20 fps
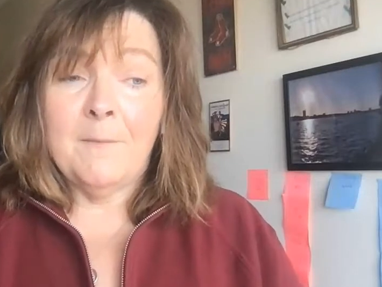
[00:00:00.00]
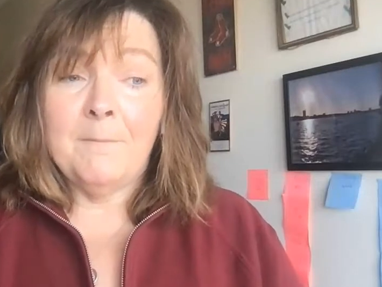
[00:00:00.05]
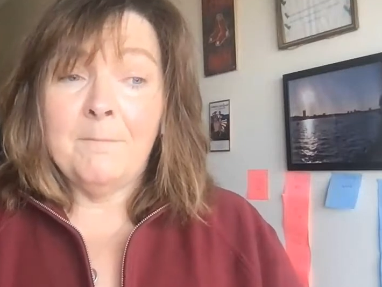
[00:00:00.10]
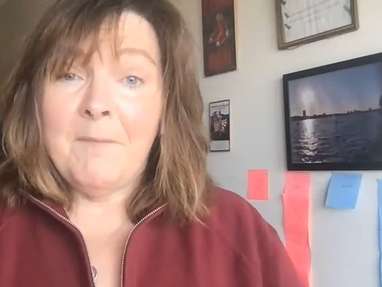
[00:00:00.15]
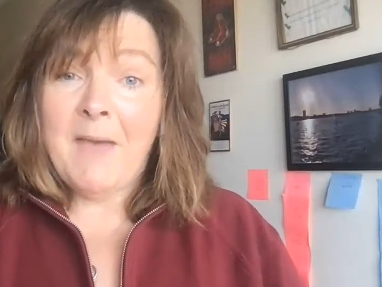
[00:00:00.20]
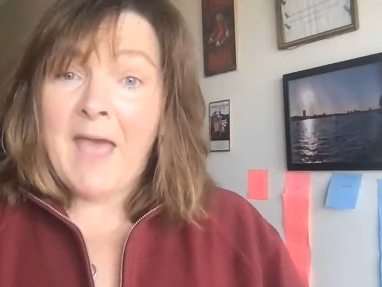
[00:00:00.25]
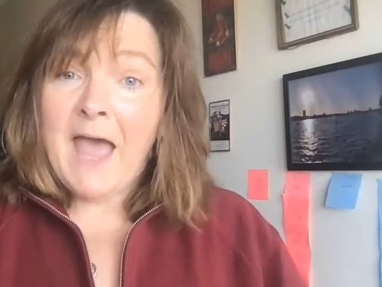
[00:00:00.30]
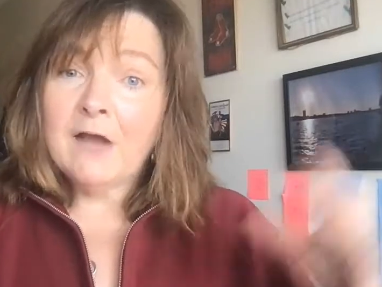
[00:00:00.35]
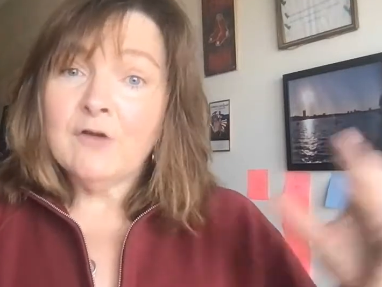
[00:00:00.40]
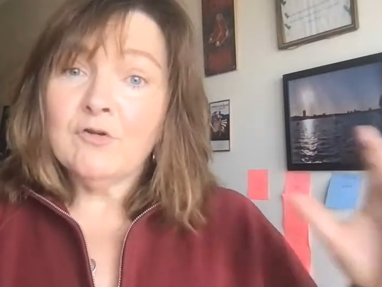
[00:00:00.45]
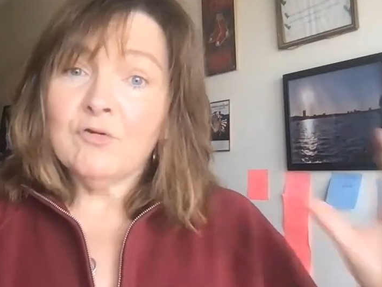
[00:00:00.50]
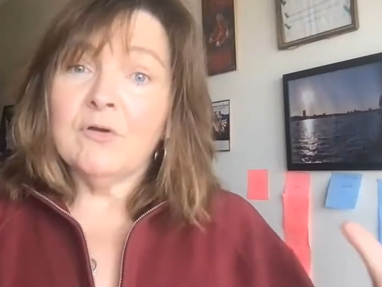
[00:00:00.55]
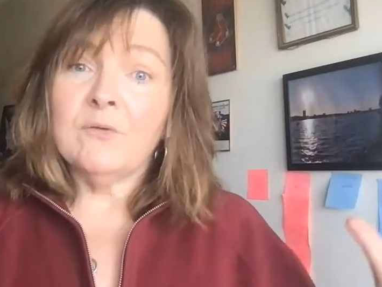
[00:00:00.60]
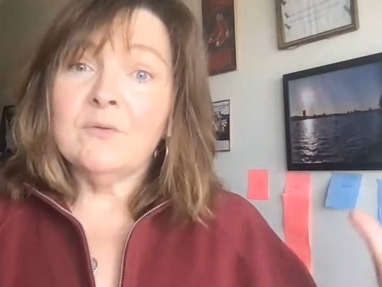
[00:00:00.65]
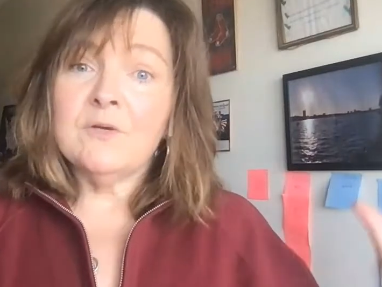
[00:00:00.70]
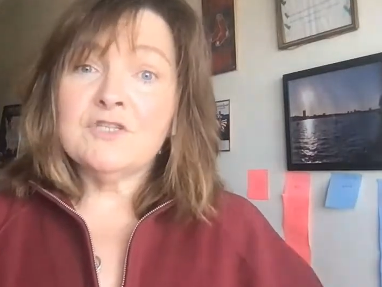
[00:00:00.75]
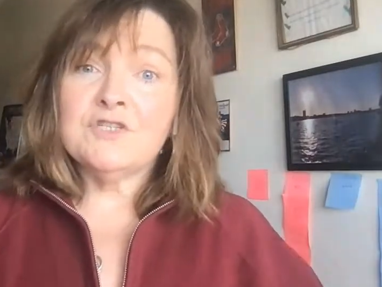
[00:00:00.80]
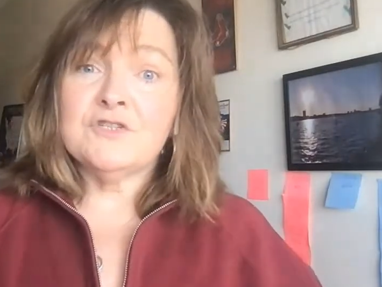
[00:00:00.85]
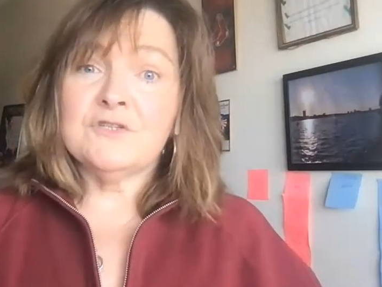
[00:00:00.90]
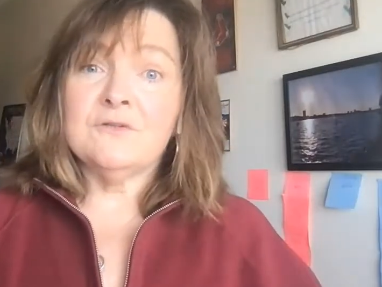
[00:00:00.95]
macro
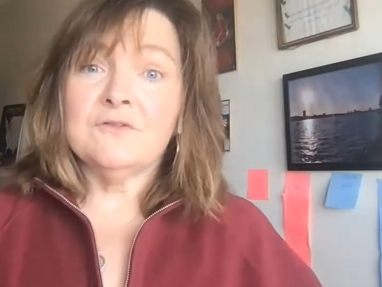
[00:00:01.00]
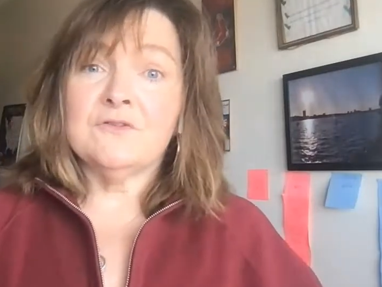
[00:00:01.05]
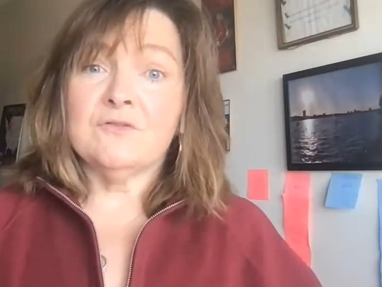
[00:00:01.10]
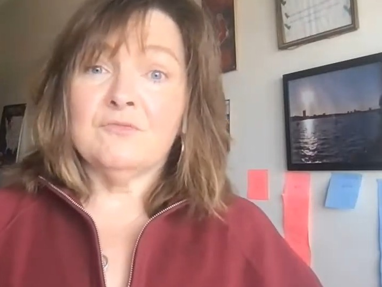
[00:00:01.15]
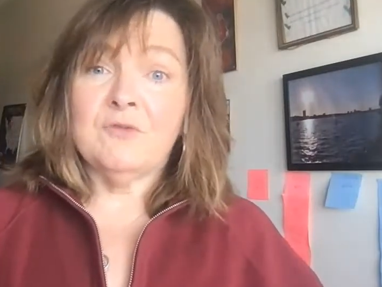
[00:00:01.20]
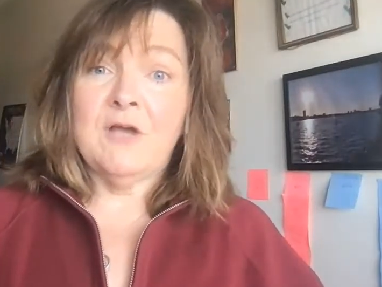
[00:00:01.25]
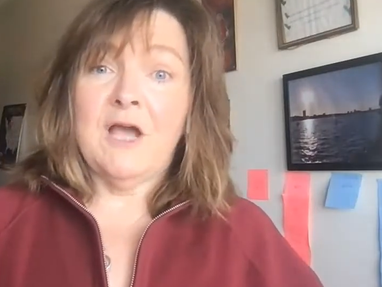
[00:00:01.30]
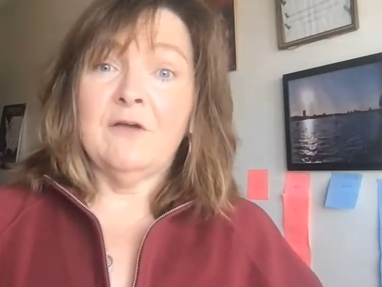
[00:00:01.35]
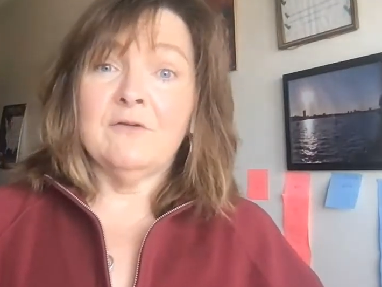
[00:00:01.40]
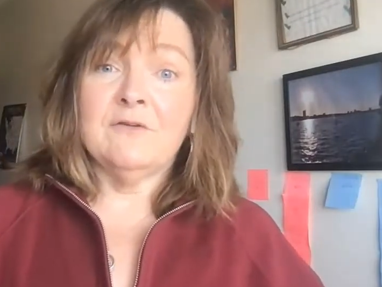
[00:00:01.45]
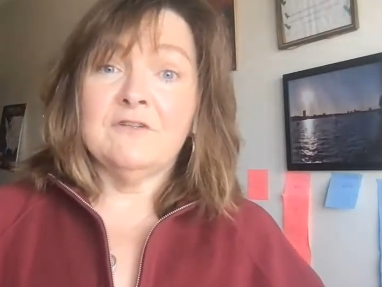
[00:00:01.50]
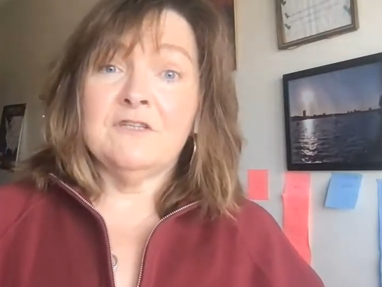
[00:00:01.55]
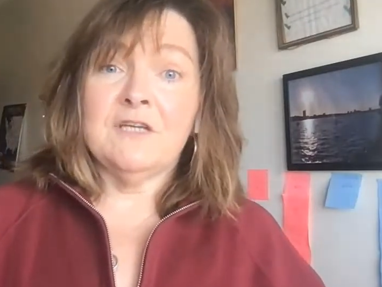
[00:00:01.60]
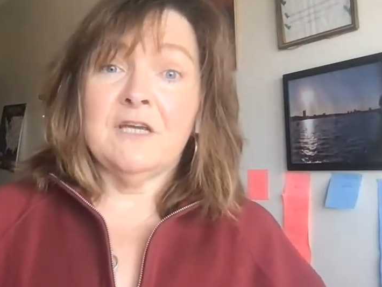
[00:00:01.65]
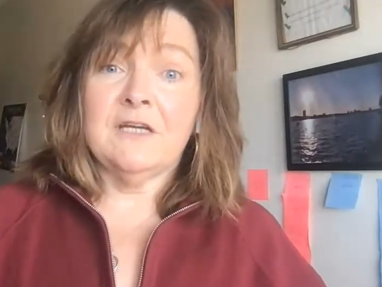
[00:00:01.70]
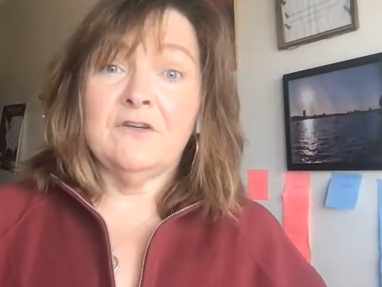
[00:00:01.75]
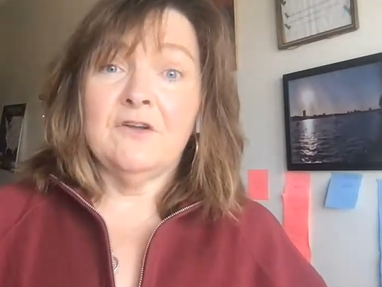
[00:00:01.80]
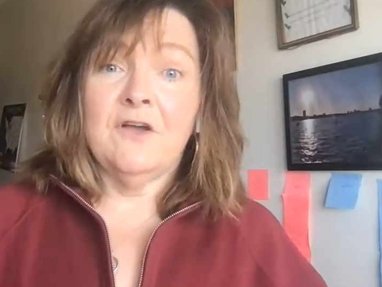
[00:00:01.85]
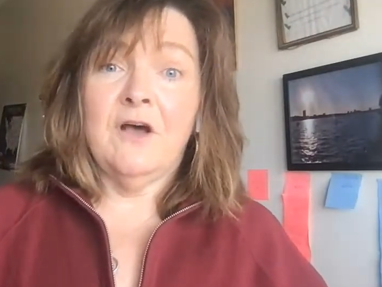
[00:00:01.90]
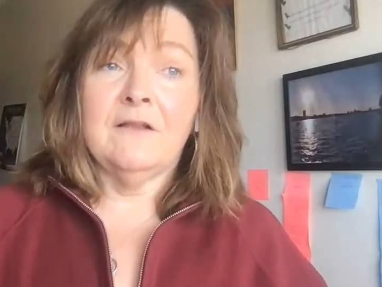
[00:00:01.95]
issues around
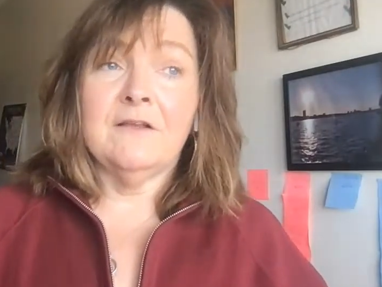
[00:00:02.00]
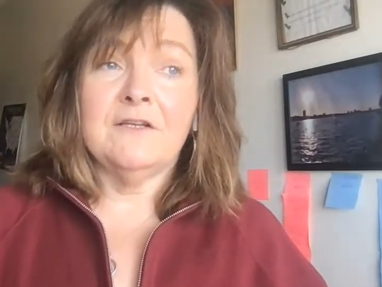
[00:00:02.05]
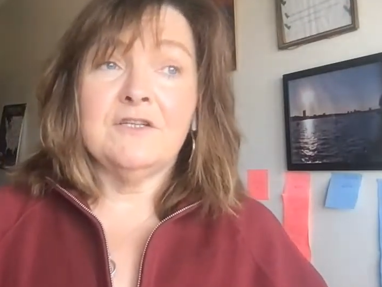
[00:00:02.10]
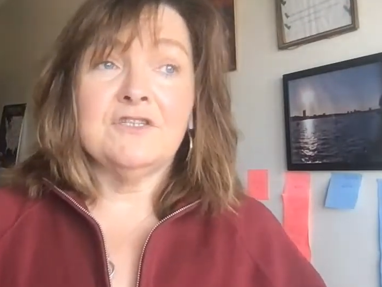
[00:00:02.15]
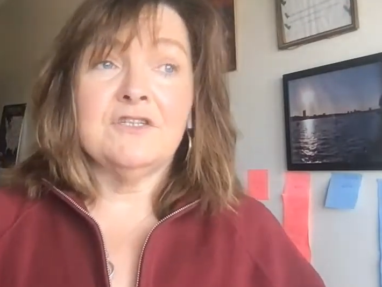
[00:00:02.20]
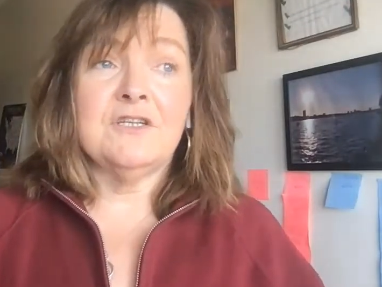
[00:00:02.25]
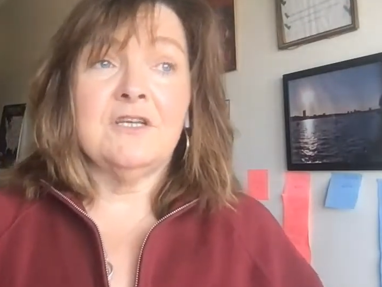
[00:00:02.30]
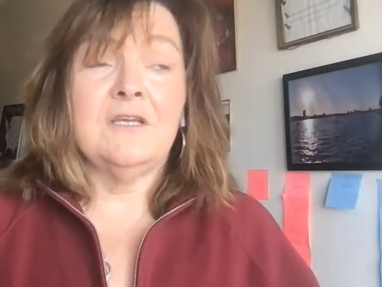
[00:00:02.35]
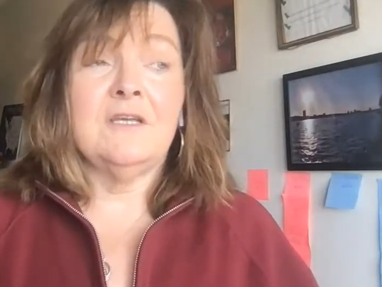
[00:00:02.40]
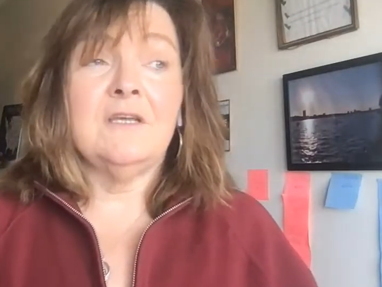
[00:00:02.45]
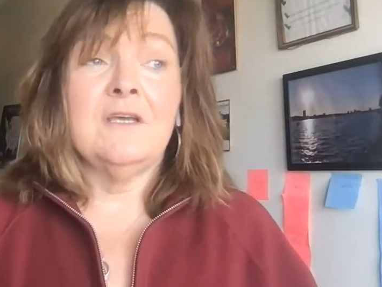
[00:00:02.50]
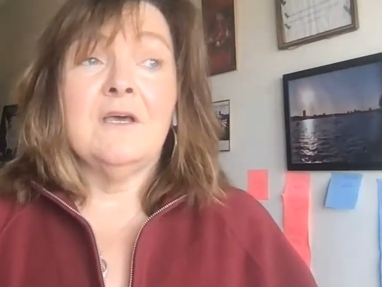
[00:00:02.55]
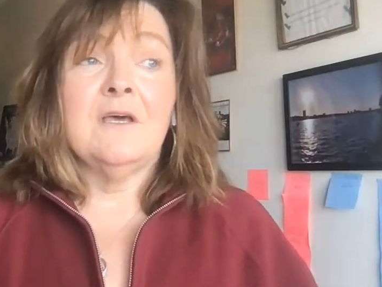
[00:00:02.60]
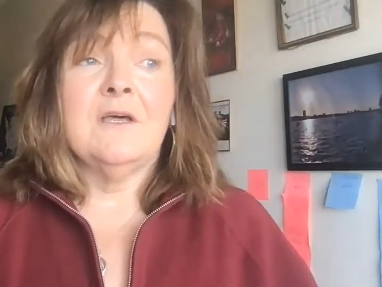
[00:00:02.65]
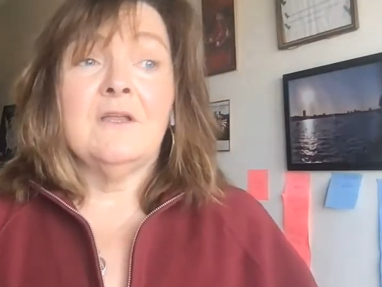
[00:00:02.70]
technology,